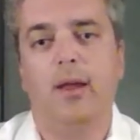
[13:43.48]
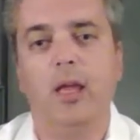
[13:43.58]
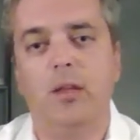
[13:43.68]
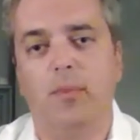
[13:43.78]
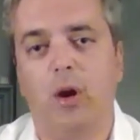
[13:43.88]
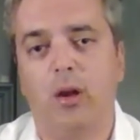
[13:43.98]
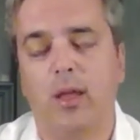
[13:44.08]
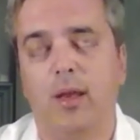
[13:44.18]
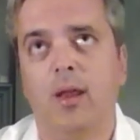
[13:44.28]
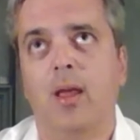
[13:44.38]
in the
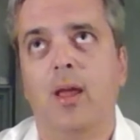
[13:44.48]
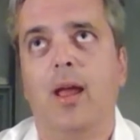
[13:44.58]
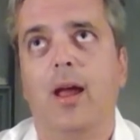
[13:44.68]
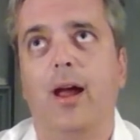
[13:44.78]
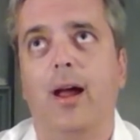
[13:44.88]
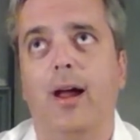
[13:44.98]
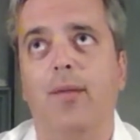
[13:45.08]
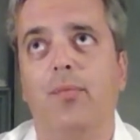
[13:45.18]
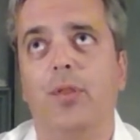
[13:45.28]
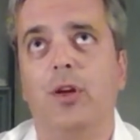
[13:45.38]
market.
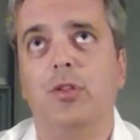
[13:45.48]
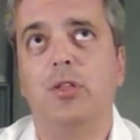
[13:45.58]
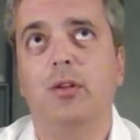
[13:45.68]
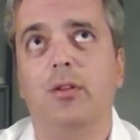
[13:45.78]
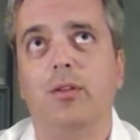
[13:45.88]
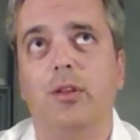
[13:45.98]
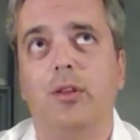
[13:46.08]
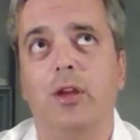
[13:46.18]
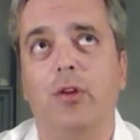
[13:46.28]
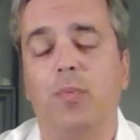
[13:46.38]
There's
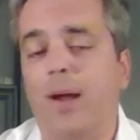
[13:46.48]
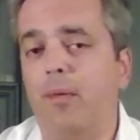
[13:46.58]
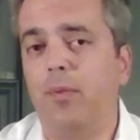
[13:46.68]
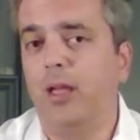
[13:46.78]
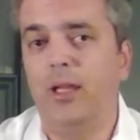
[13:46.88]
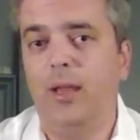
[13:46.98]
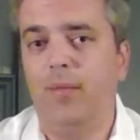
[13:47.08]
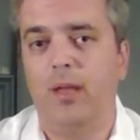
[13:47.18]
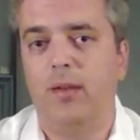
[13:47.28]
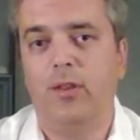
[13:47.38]
probably a
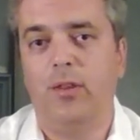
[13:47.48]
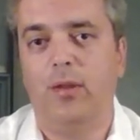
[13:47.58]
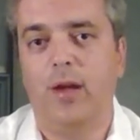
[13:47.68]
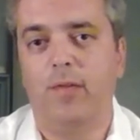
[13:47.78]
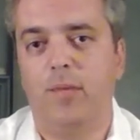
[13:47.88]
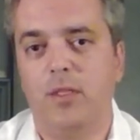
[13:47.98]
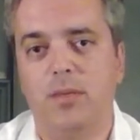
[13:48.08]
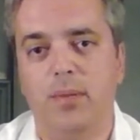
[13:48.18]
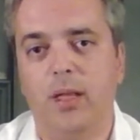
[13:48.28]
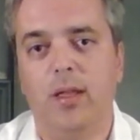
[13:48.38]
limit to the government's
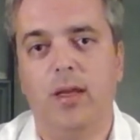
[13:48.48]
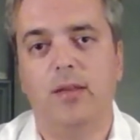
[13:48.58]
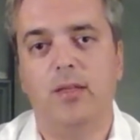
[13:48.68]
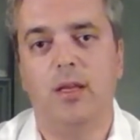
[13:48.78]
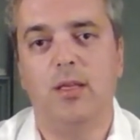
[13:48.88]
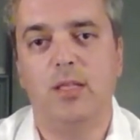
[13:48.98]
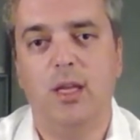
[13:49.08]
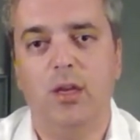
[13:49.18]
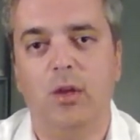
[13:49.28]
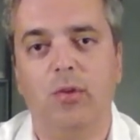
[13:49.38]
ability to
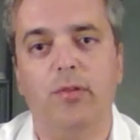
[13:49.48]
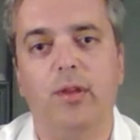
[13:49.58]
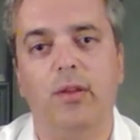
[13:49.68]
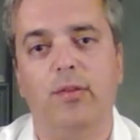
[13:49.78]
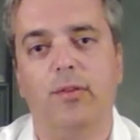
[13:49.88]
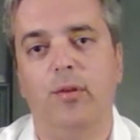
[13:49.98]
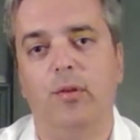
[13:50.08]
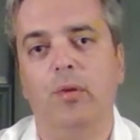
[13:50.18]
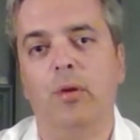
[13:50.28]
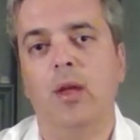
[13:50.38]
continue
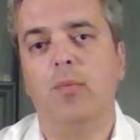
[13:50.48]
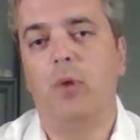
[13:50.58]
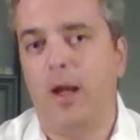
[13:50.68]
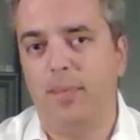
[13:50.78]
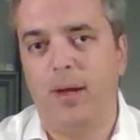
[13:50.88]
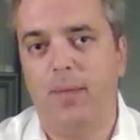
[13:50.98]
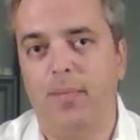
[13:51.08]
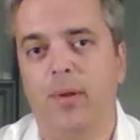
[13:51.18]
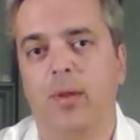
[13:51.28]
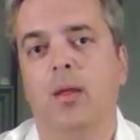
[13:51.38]
to prop
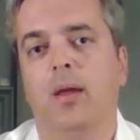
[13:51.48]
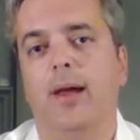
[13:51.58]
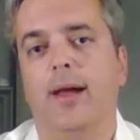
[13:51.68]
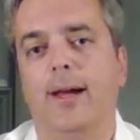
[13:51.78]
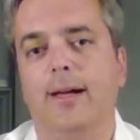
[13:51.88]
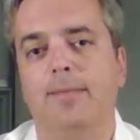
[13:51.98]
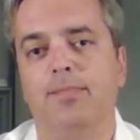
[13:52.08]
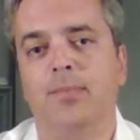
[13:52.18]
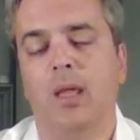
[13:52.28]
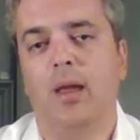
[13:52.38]

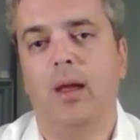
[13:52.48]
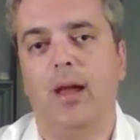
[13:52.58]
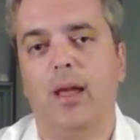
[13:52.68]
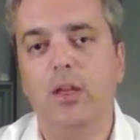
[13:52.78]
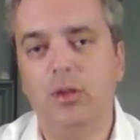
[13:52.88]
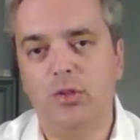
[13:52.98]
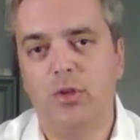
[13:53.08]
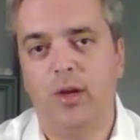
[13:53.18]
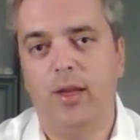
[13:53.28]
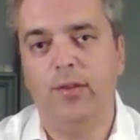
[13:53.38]
up
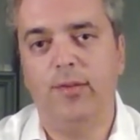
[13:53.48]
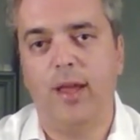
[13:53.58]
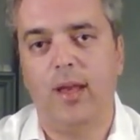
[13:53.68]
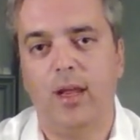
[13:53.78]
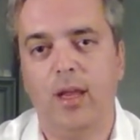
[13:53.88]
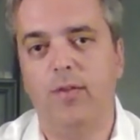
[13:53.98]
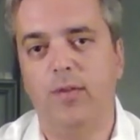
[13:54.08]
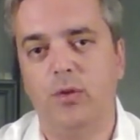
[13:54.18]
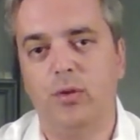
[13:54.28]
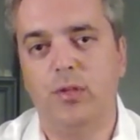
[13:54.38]
industries and
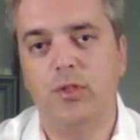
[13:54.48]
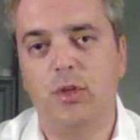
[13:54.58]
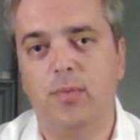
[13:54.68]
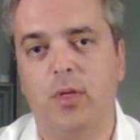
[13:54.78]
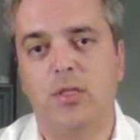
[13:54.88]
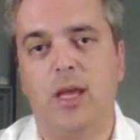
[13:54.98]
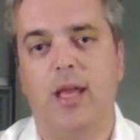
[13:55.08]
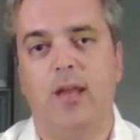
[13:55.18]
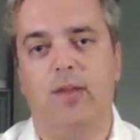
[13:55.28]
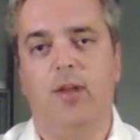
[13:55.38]
individual consumers.
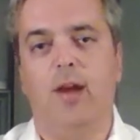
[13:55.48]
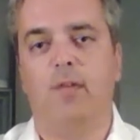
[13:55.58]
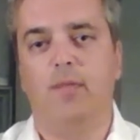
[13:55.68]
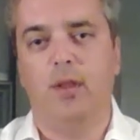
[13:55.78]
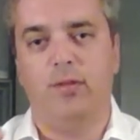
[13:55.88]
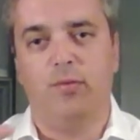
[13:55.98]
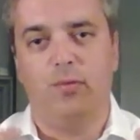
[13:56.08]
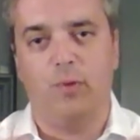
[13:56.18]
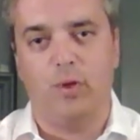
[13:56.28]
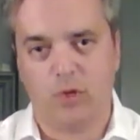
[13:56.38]
And as
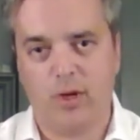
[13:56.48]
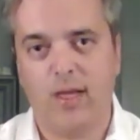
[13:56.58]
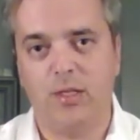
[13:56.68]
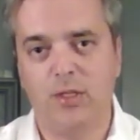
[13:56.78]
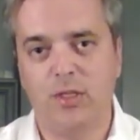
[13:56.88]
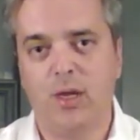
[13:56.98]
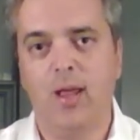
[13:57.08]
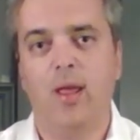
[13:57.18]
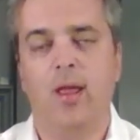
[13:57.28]
governments retrench,